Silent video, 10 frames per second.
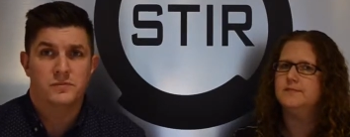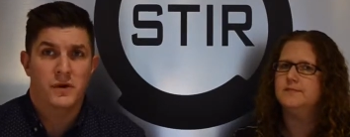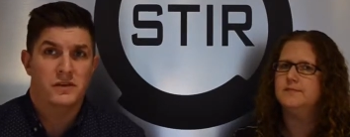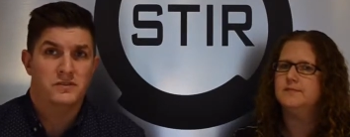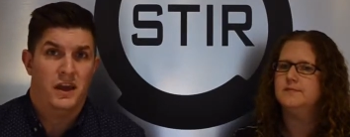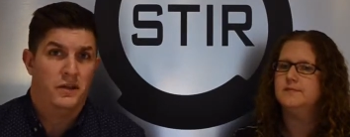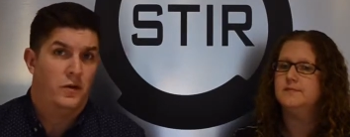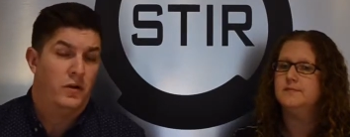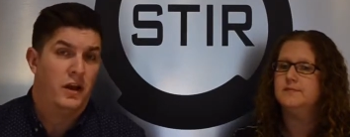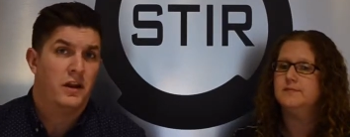Speaker 1: space and
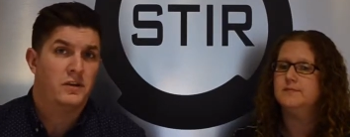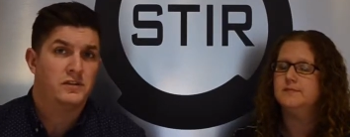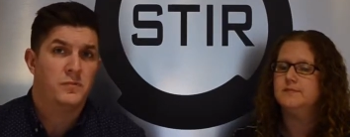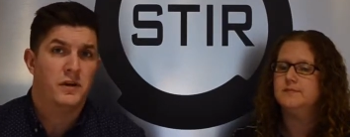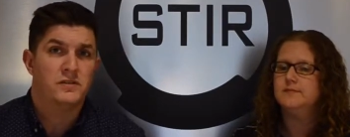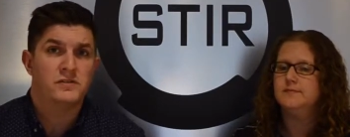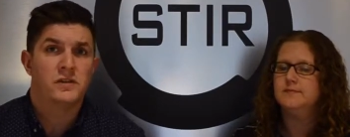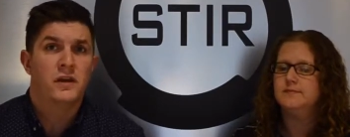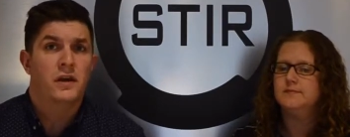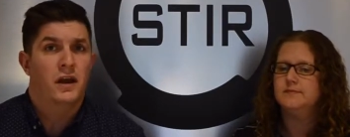the organic space,
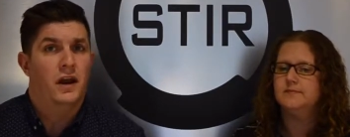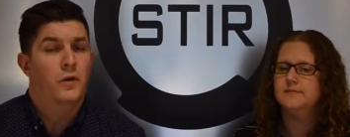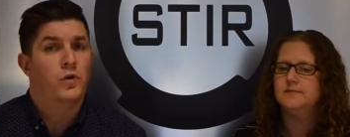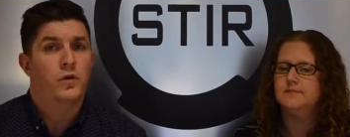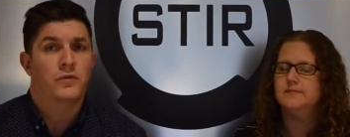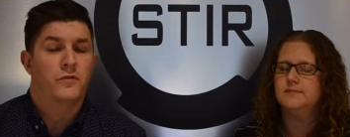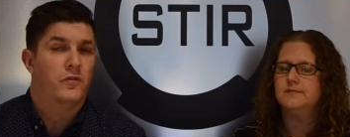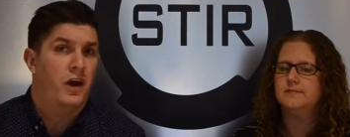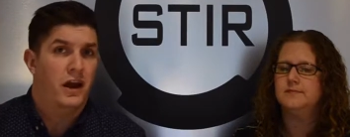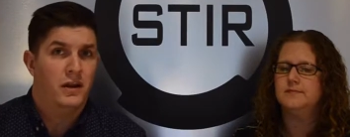and I work with a
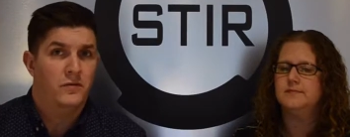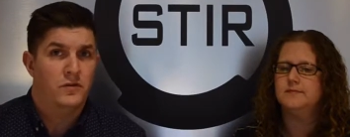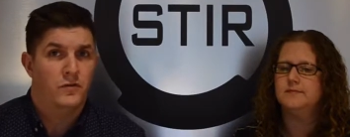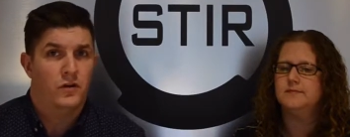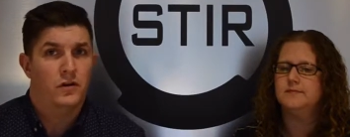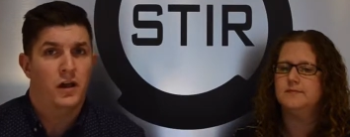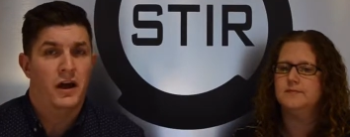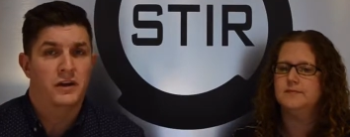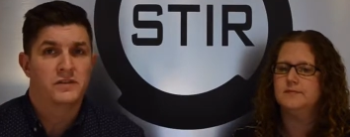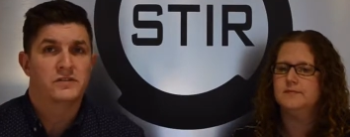variety of different
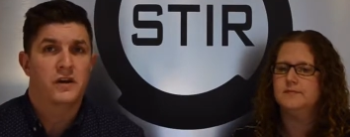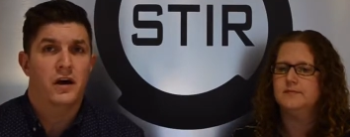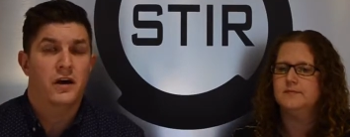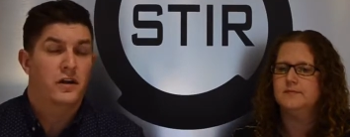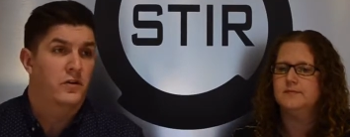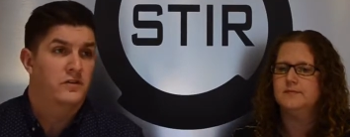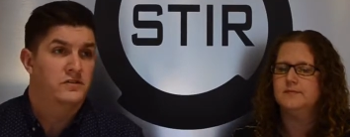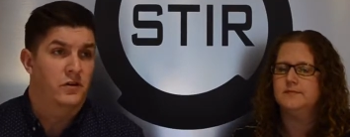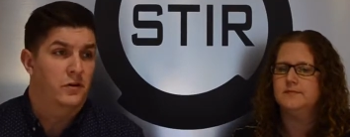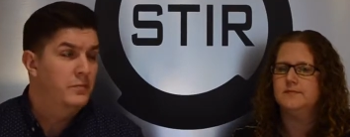clients uh, here at
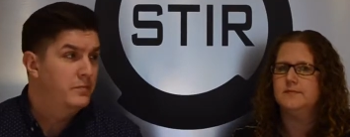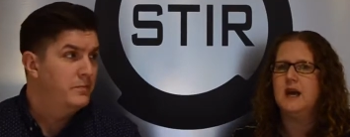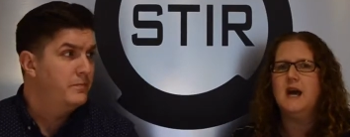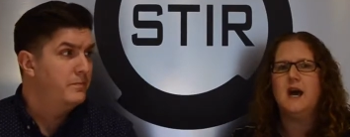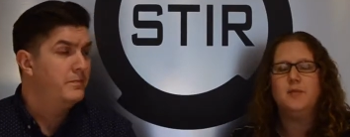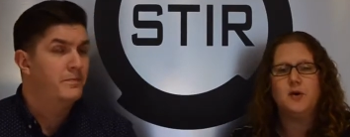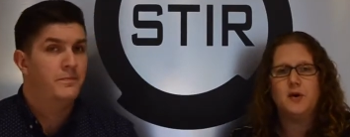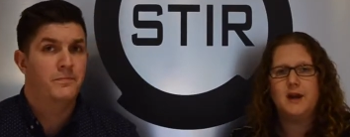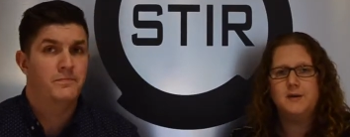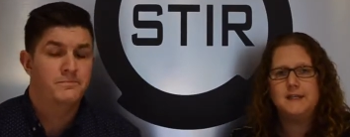STIR.
Speaker 2: I'm
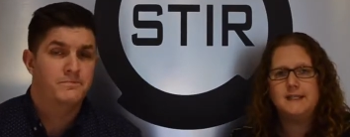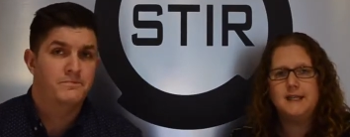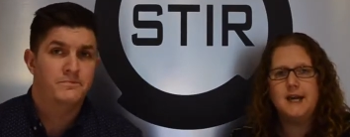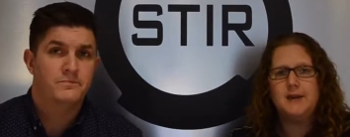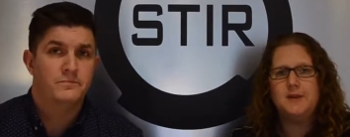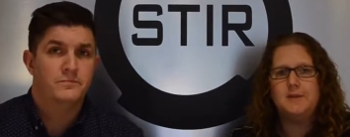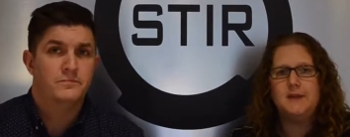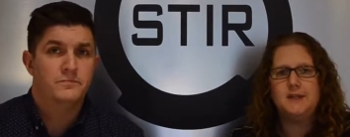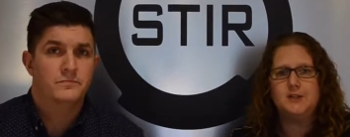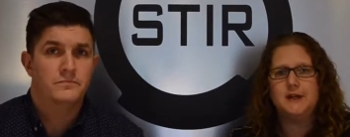Laura Henriksen. I'm the
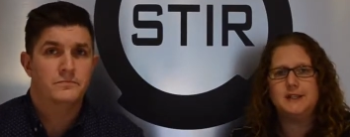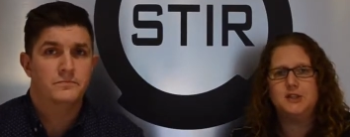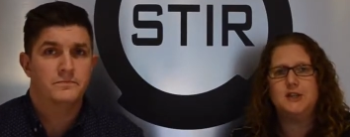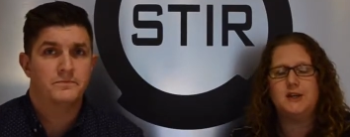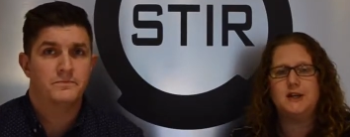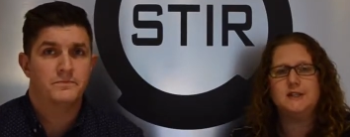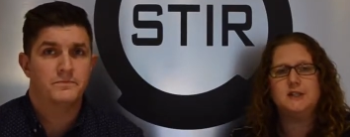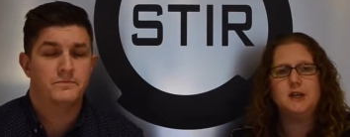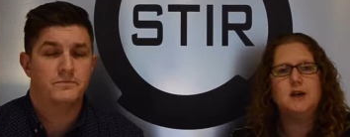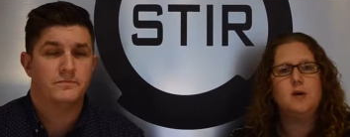media director here at
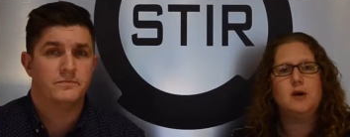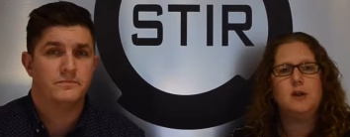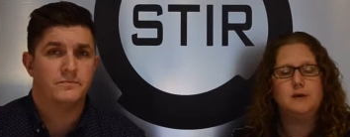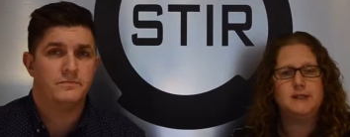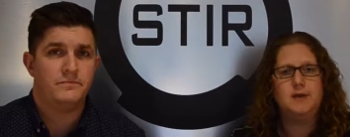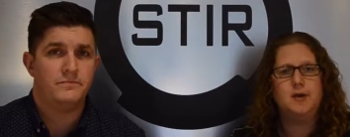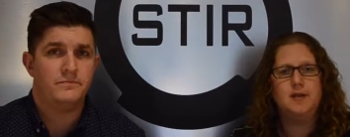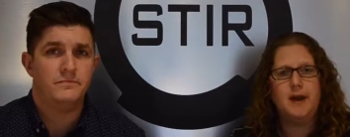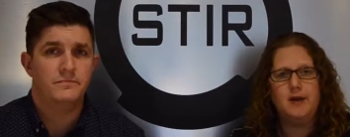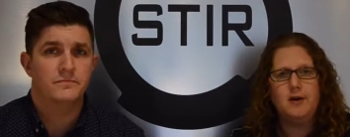STIR. I work closely
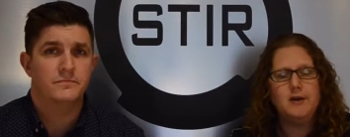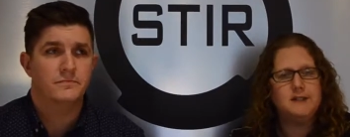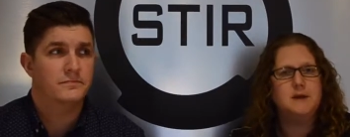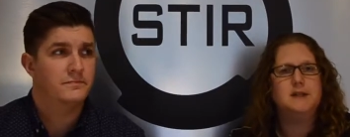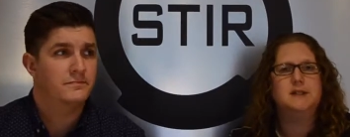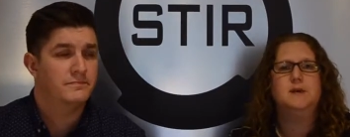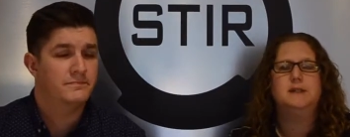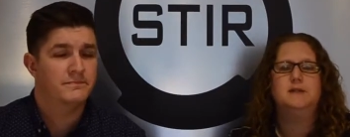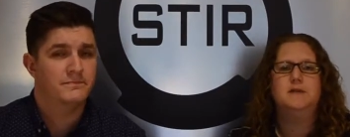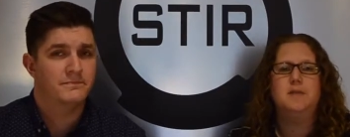with Michael as well as the
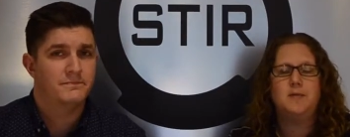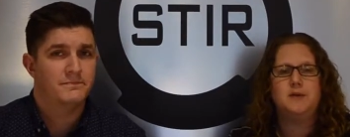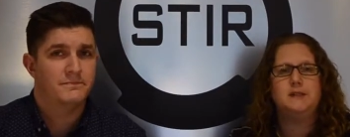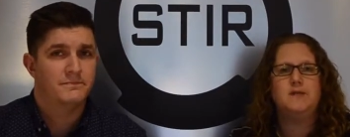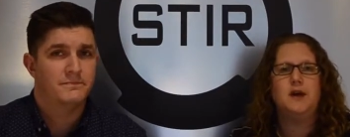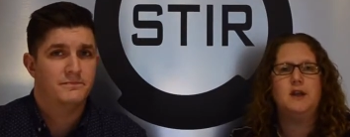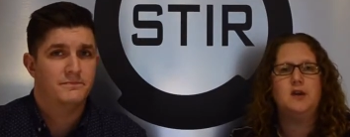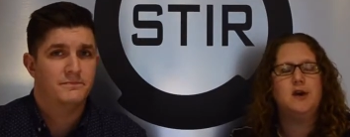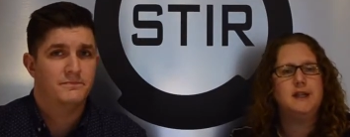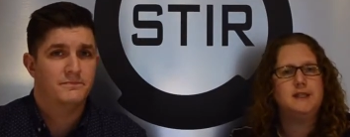rest of the members of our
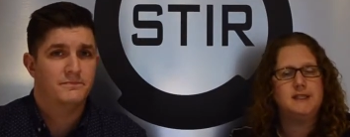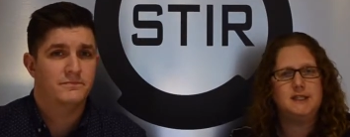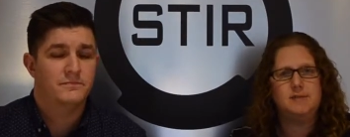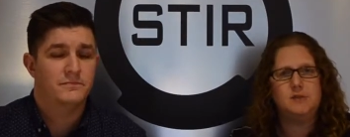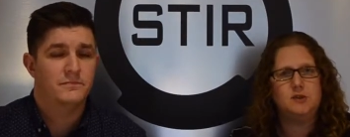integrated team